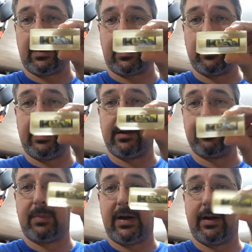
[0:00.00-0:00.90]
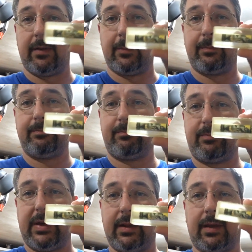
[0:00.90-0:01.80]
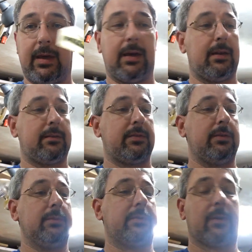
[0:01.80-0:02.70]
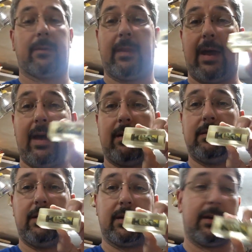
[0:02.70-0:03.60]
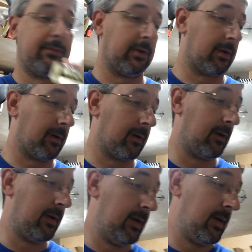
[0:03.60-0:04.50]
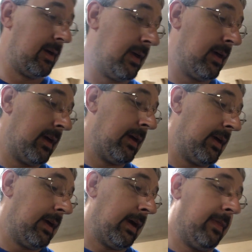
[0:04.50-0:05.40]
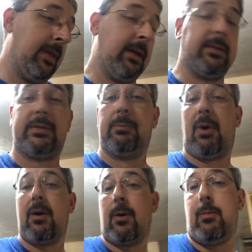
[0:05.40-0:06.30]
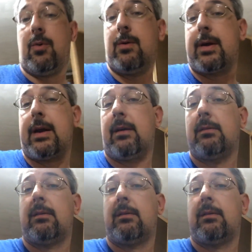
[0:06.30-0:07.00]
to go down and buy another pin kit to turn that and give to her. And then tomorrow morning,